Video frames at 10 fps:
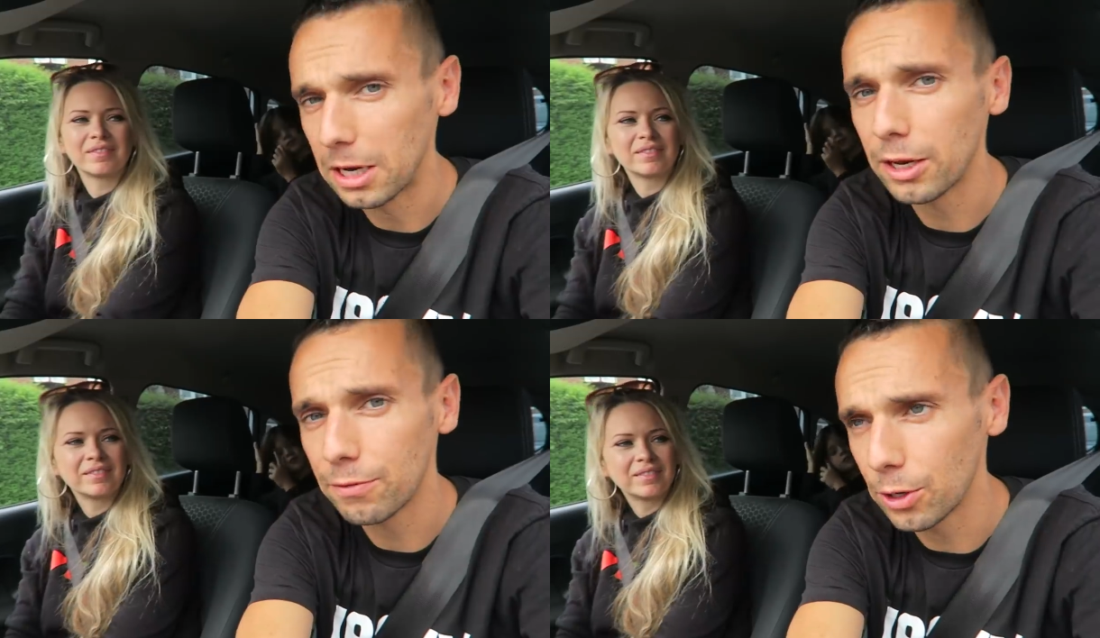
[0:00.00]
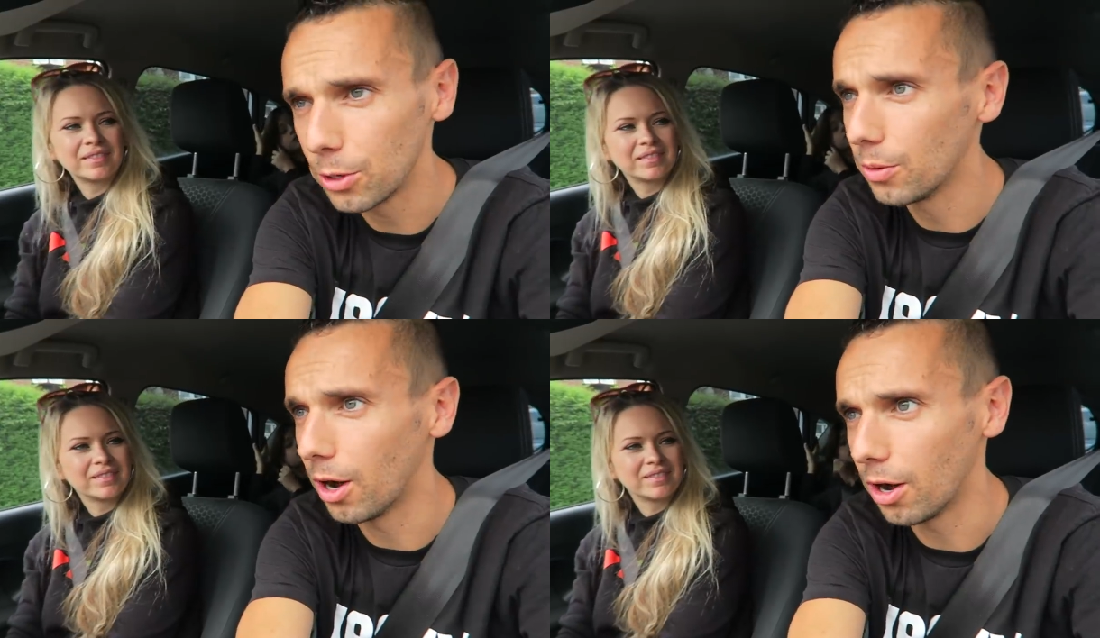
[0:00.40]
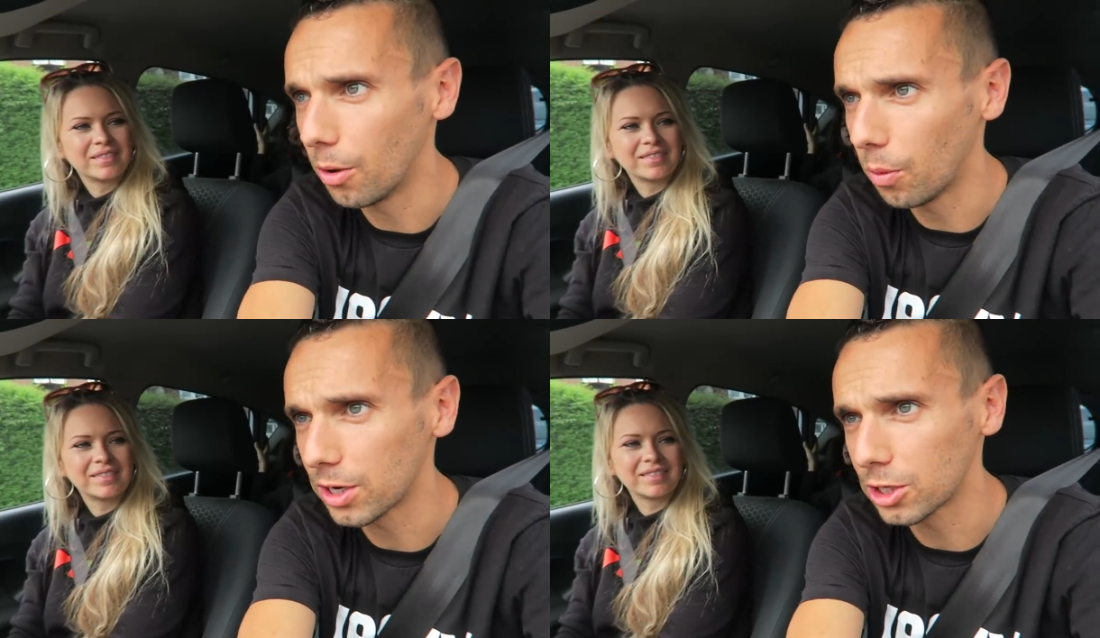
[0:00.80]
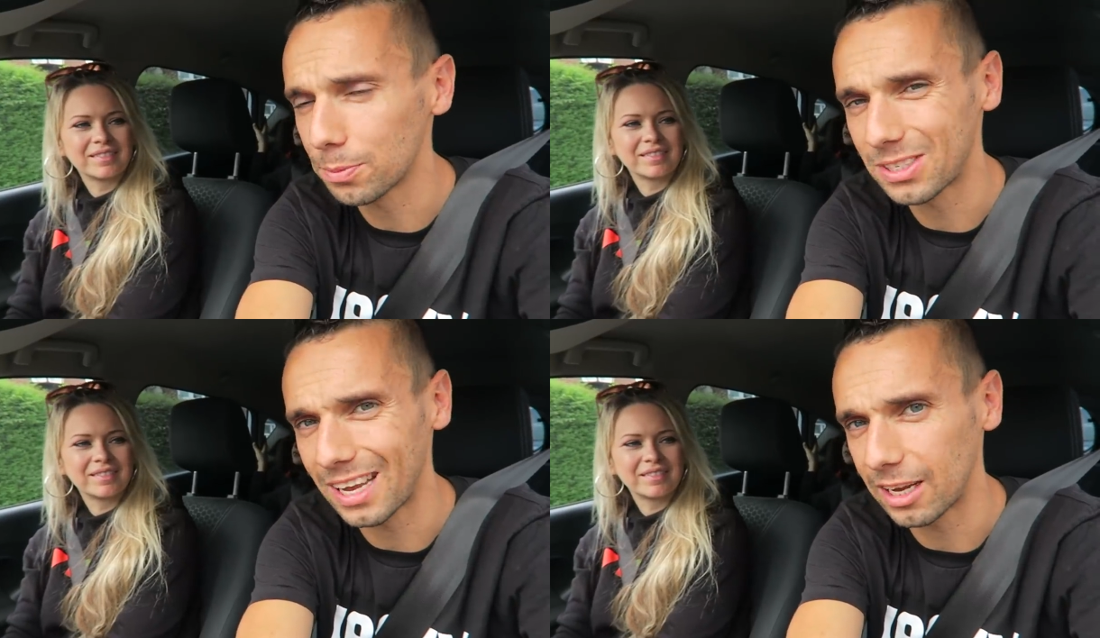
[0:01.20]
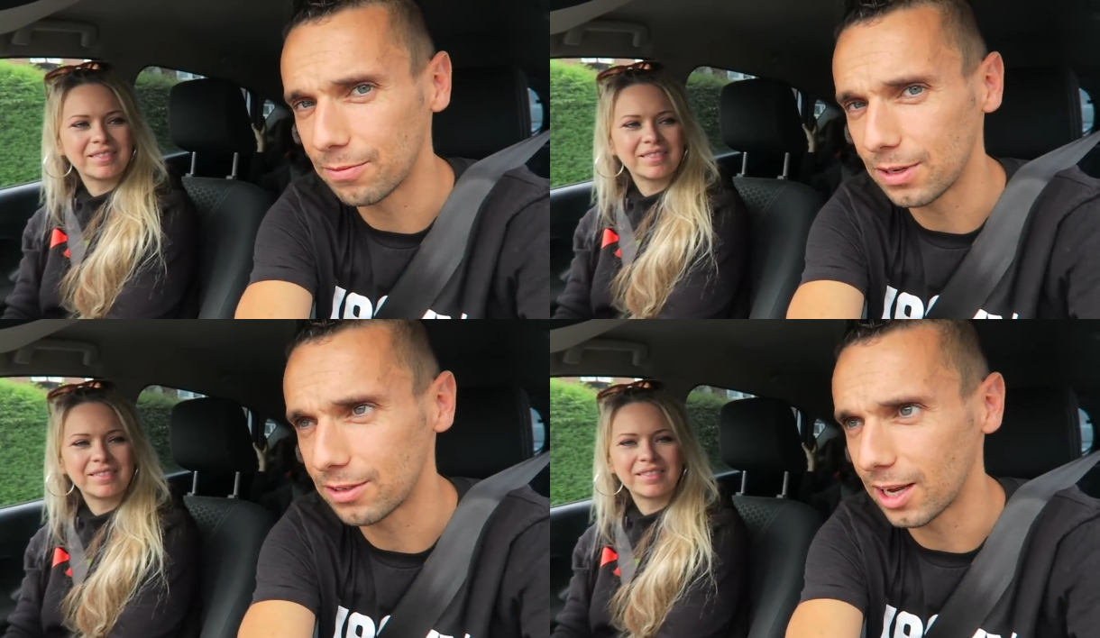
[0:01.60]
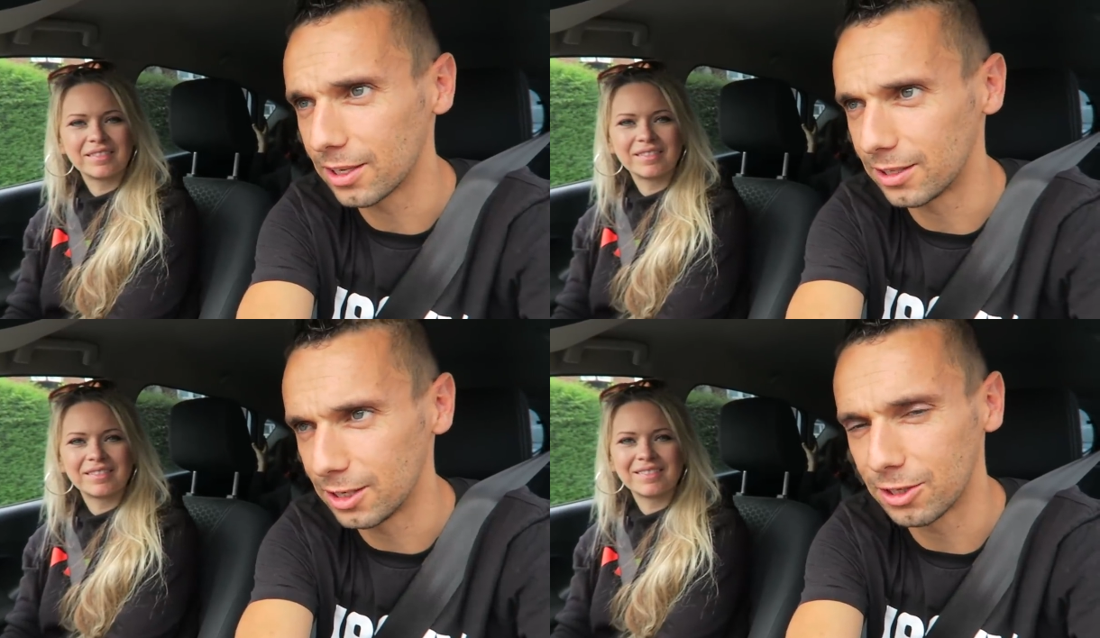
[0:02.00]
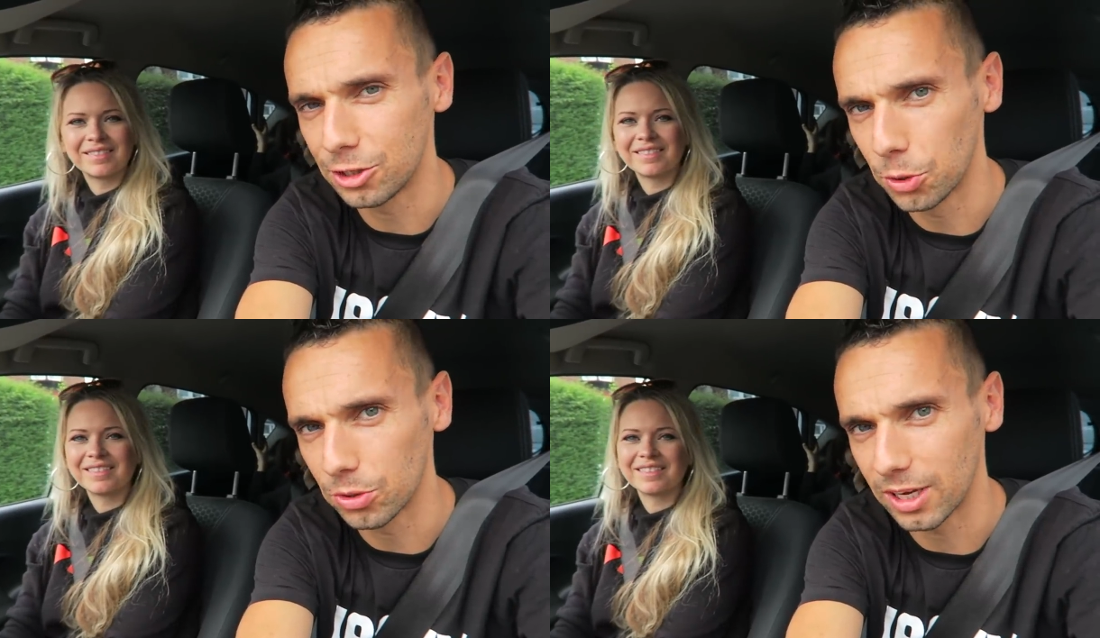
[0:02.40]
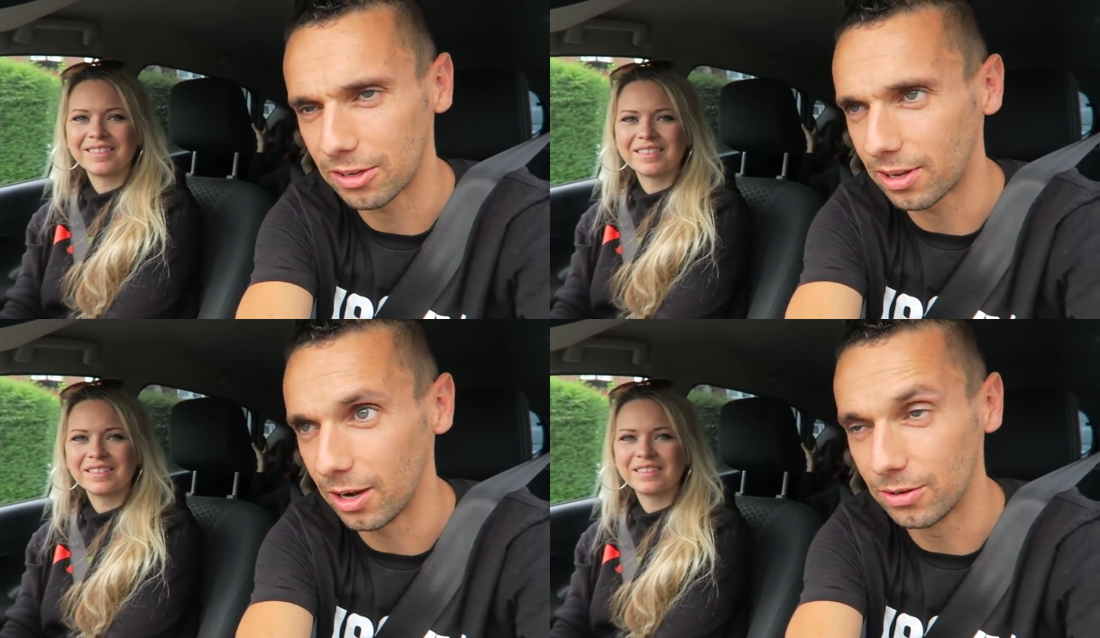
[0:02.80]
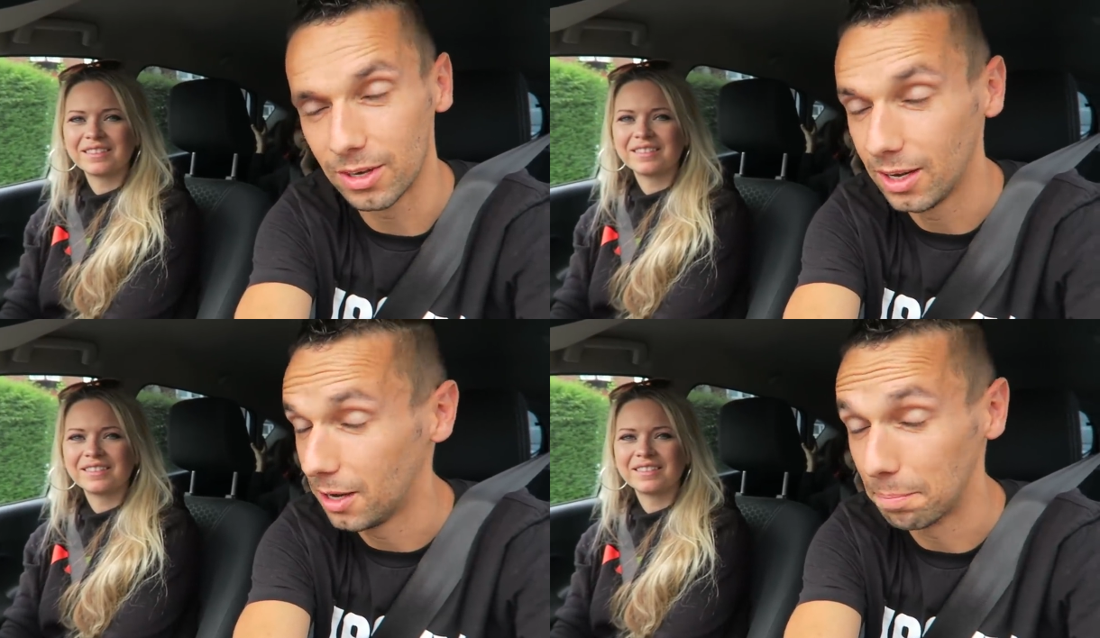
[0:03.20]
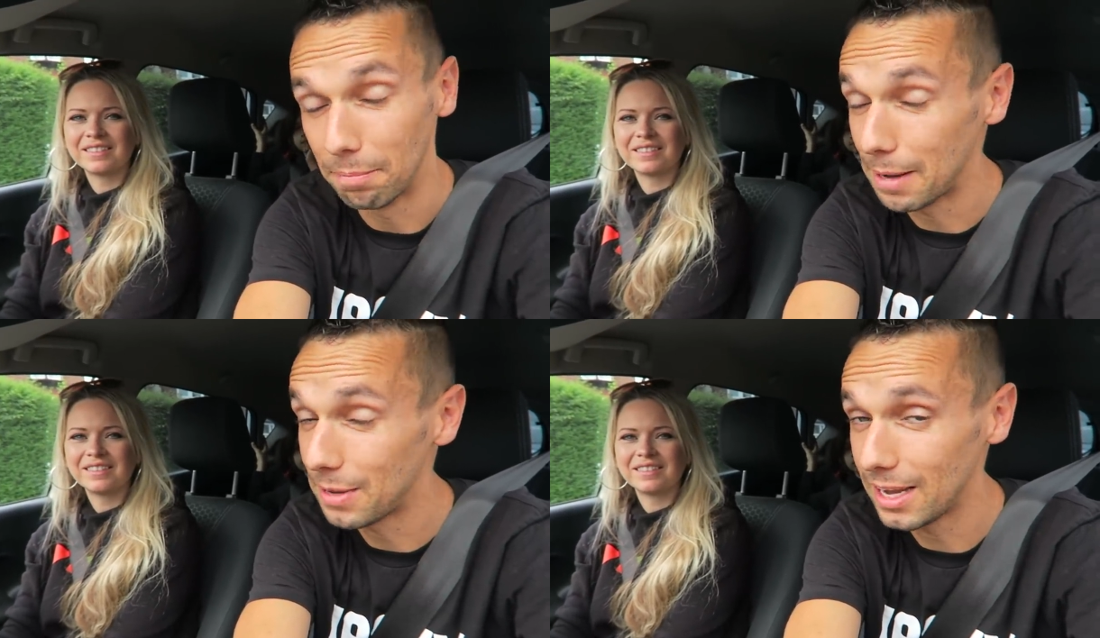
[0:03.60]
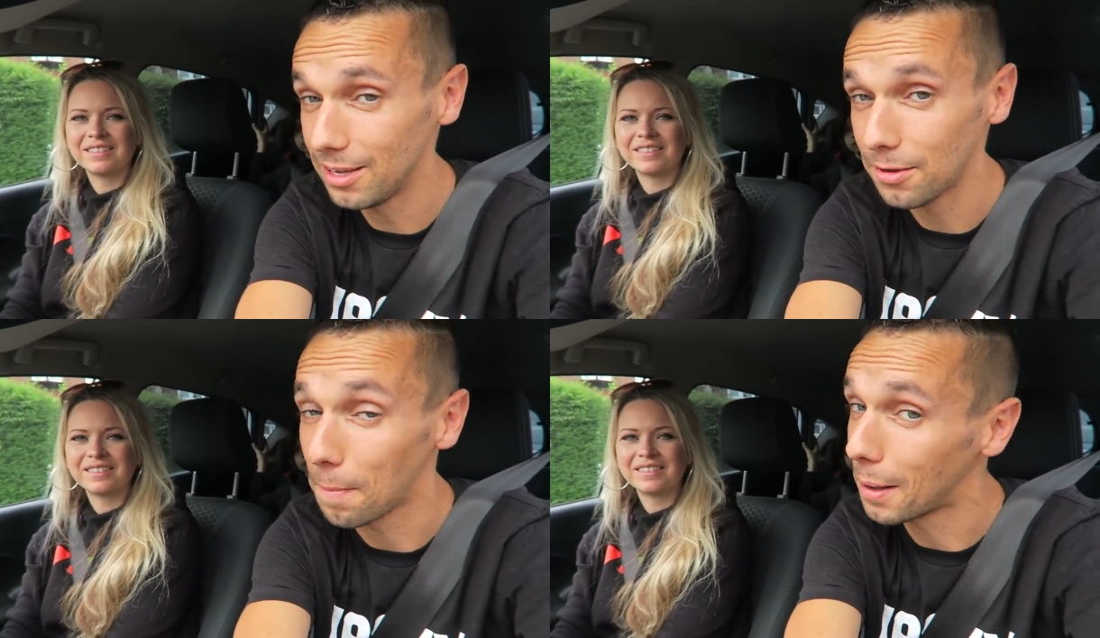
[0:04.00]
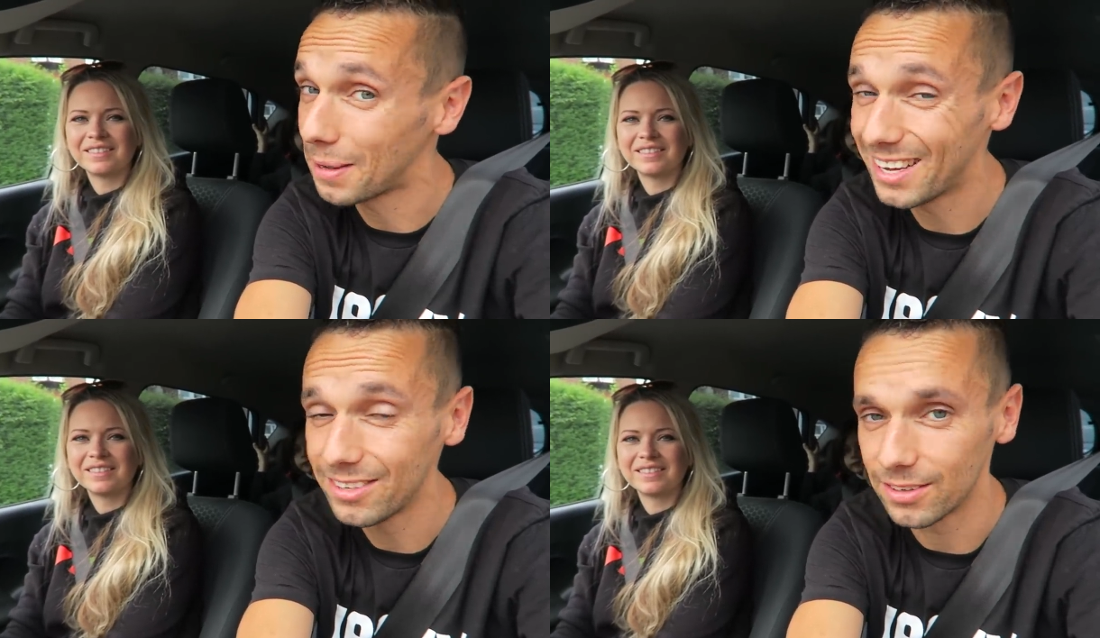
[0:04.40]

Speaker 1: Many of you are 100% convinced that this is your Tesco's. Maybe it is, maybe it